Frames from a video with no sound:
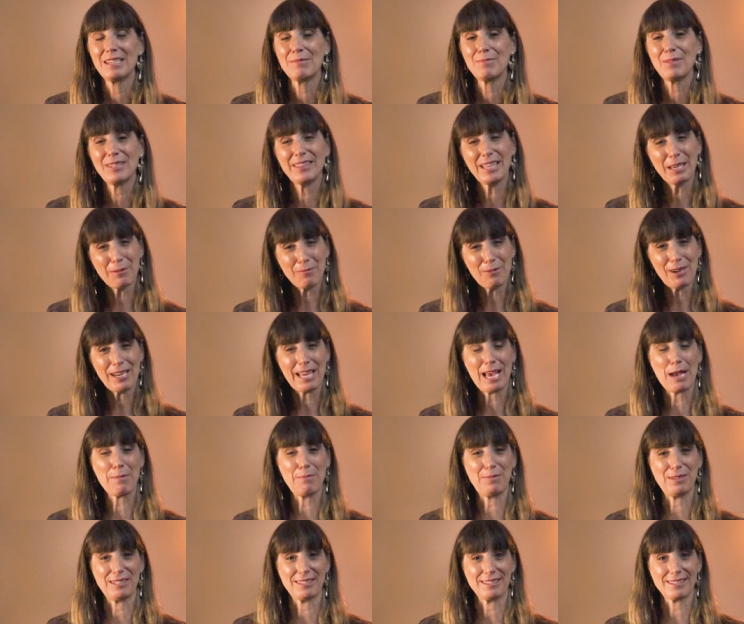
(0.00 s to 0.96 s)
But then what
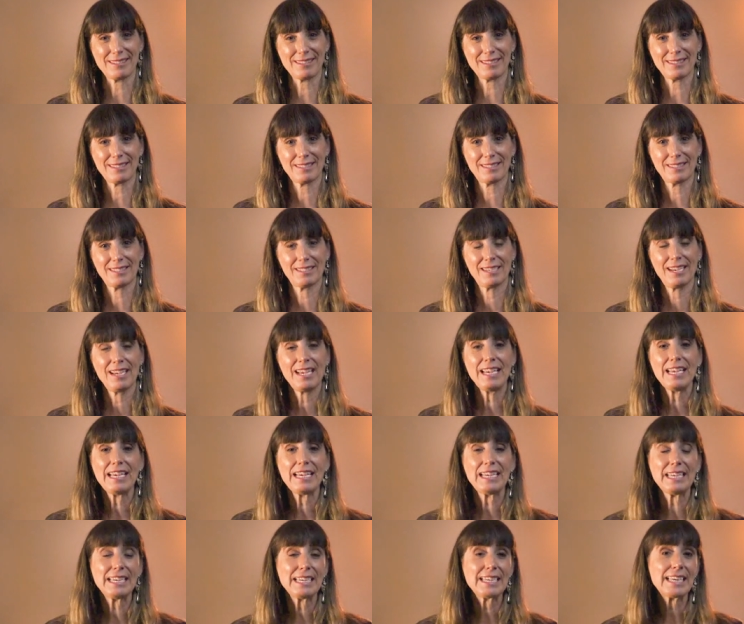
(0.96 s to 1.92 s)
happens?
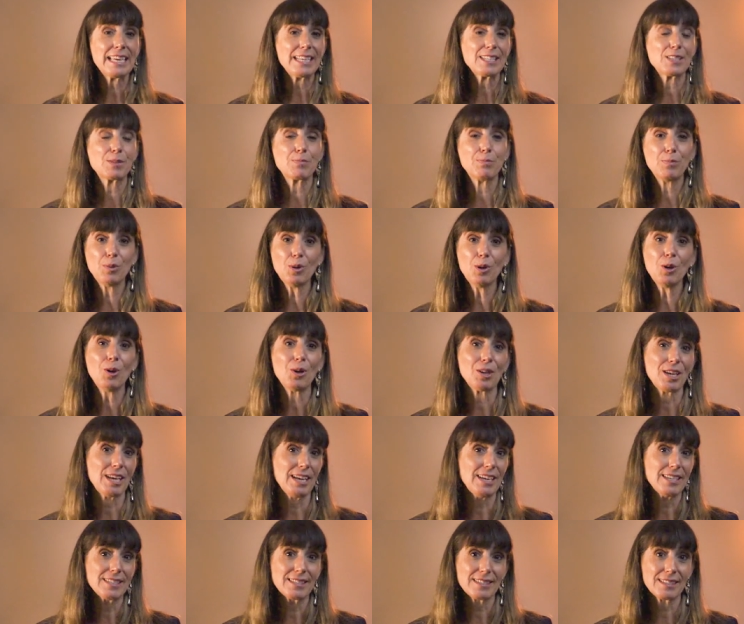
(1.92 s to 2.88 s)
He gets bought
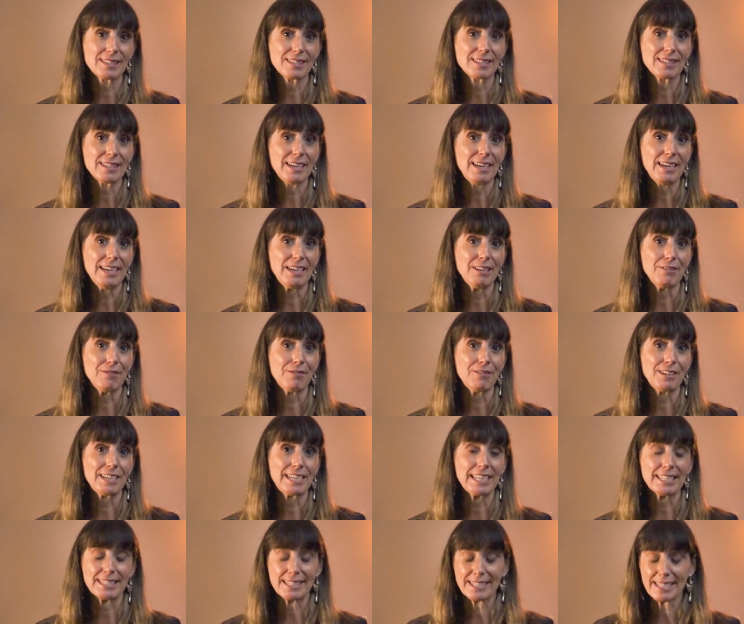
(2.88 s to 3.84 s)
as a slave. He
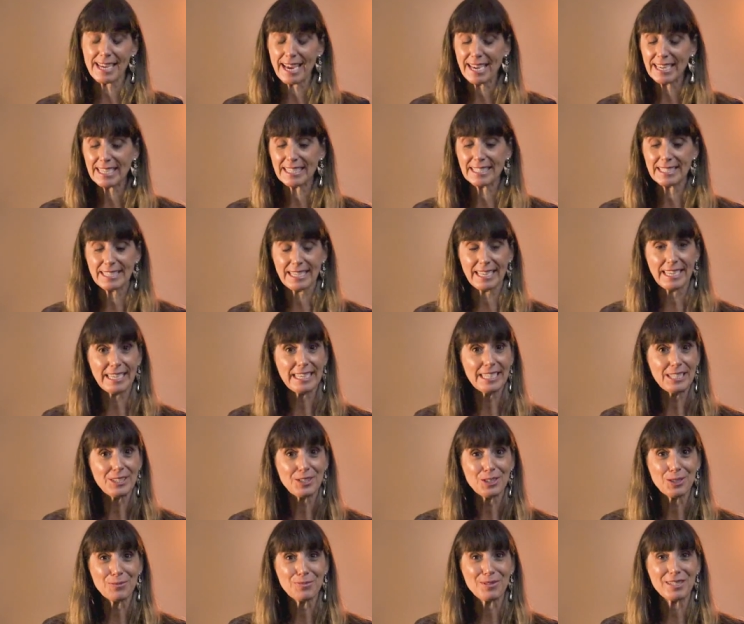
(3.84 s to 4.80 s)
gets taken to
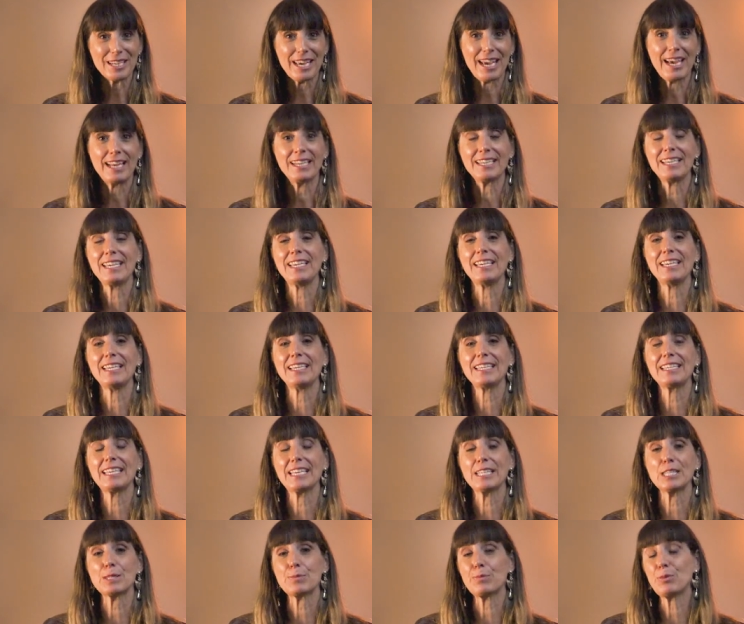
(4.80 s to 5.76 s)
Egypt and he
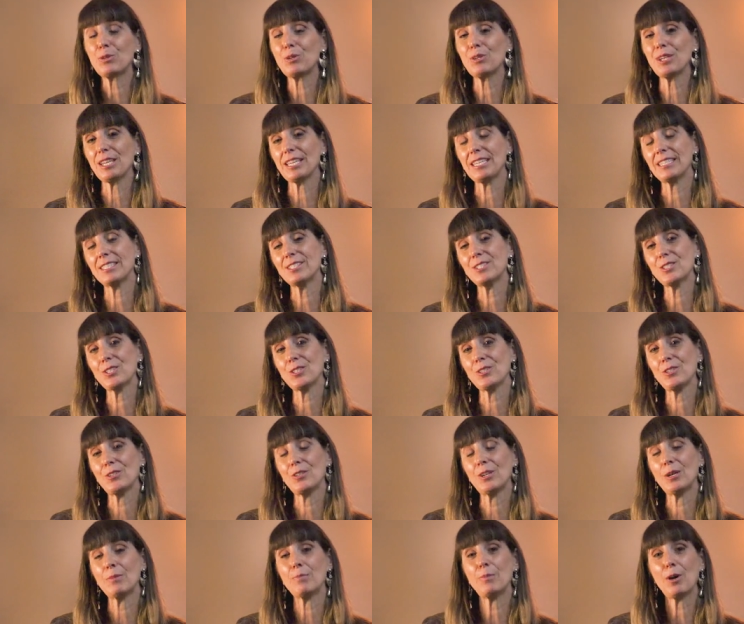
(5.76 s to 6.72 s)
gets put
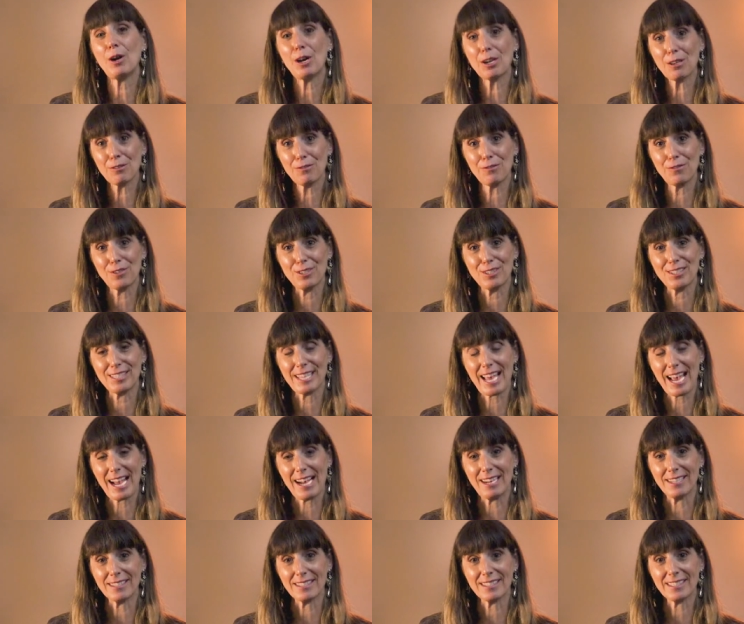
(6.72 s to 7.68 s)
into Potiphar's
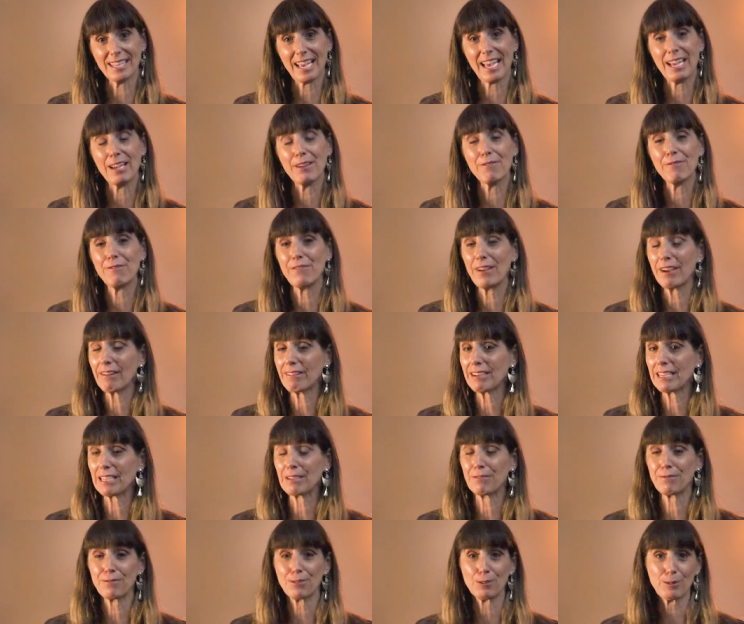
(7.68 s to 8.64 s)
house, a very
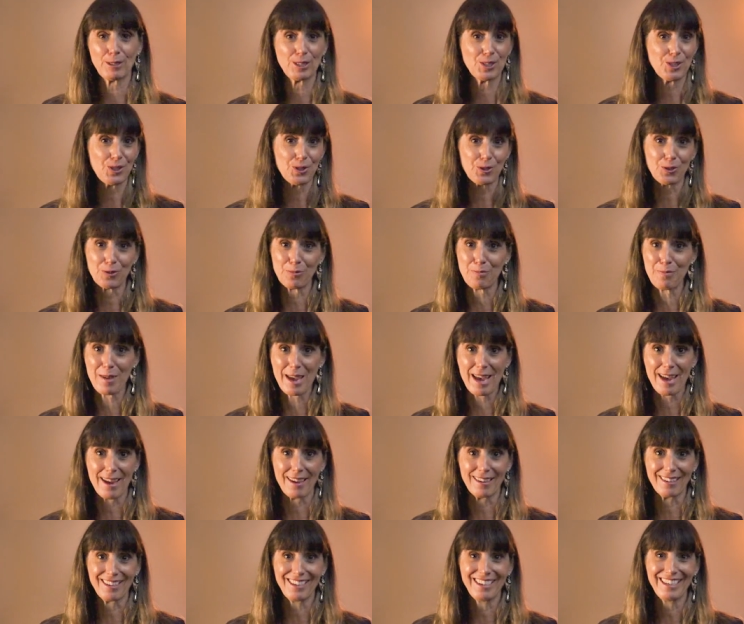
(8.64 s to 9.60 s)
influential
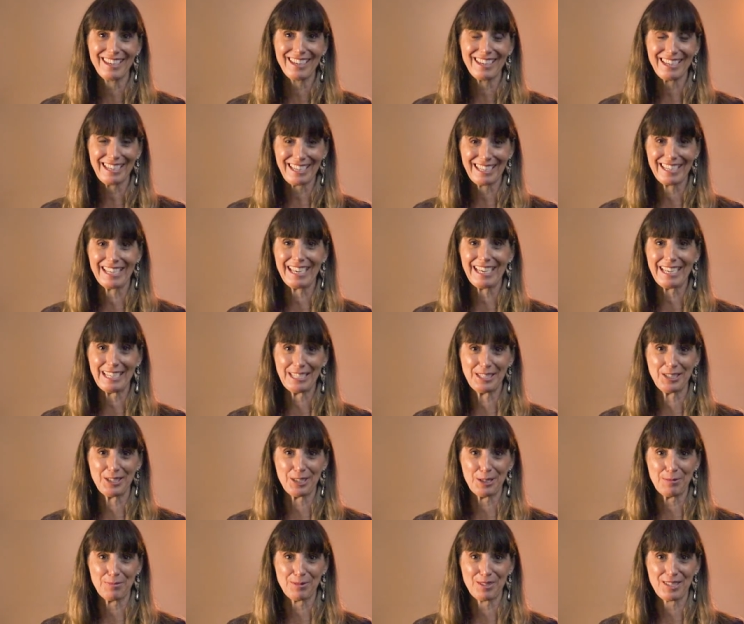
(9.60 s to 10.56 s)
man in
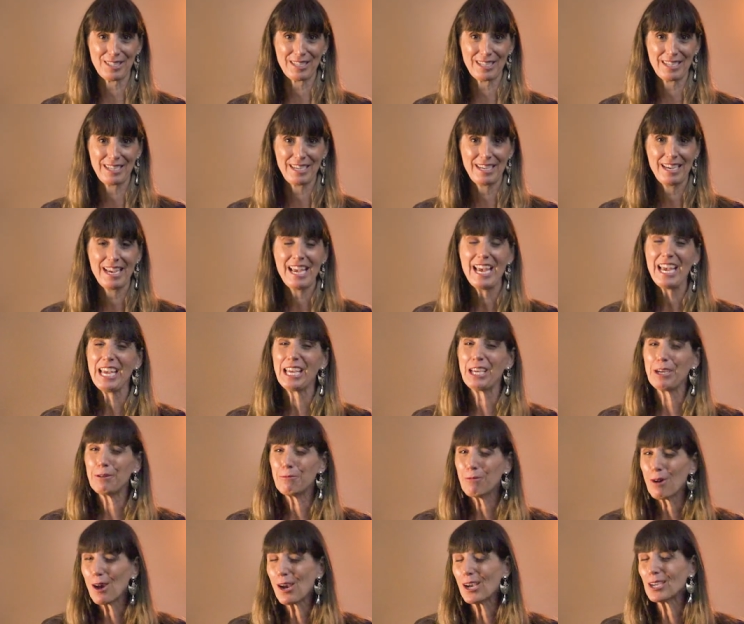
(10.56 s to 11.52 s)
Egypt. He
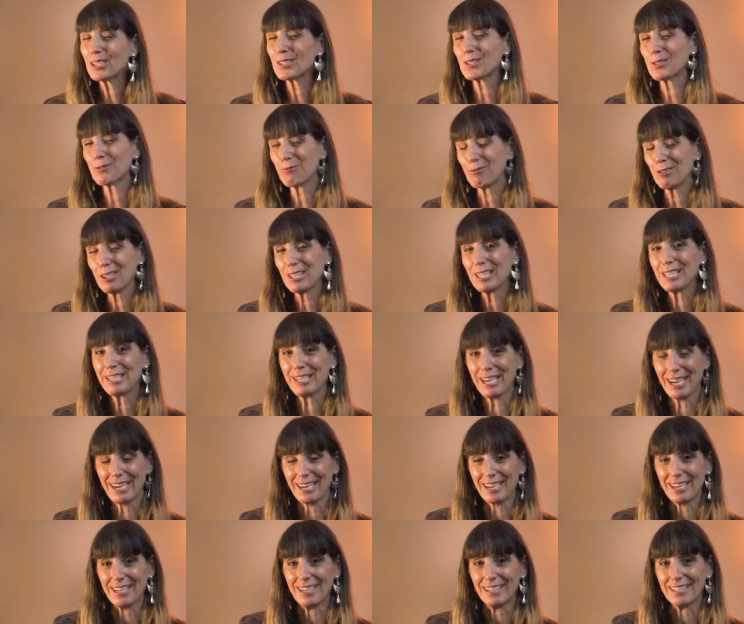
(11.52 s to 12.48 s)
works really
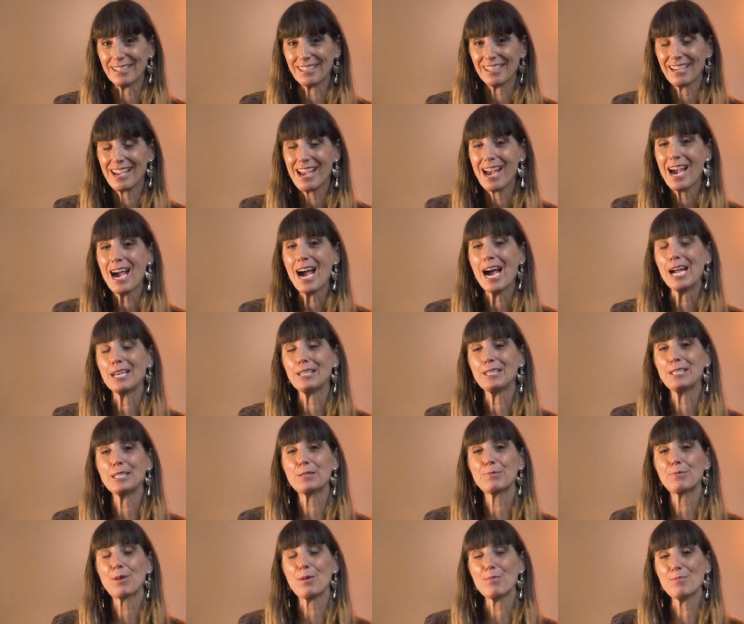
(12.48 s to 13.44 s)
hard and
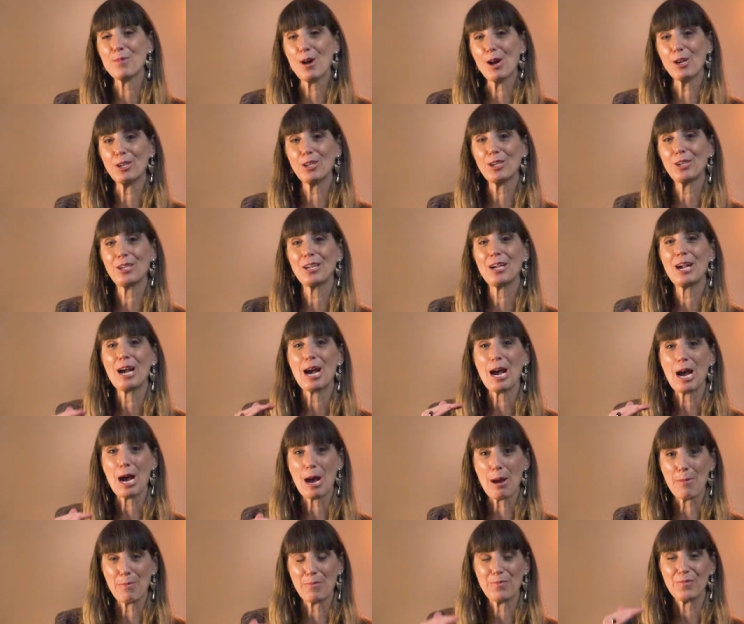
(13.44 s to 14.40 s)
he's promoted
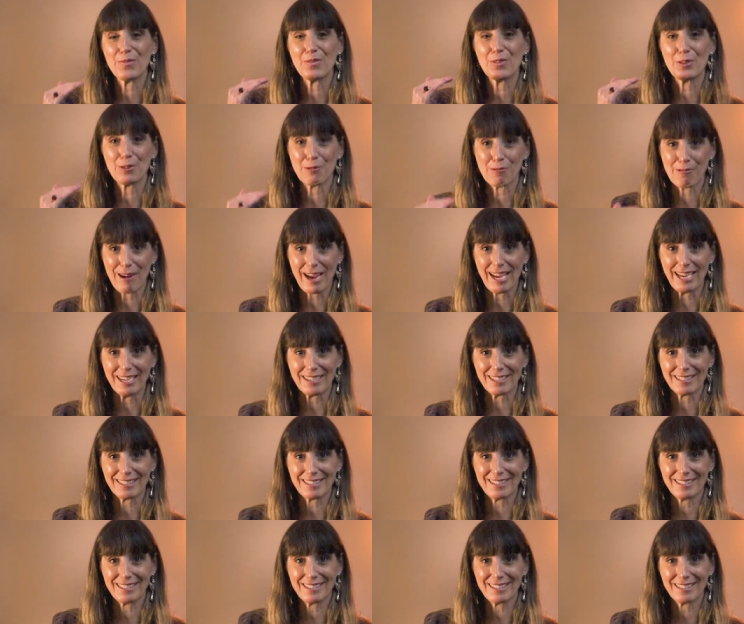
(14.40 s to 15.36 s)
up the
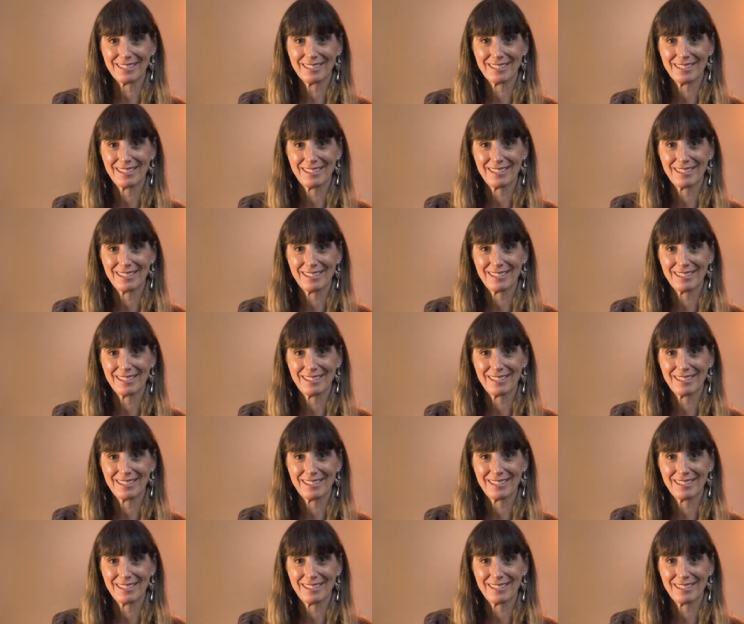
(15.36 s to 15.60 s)
ranks.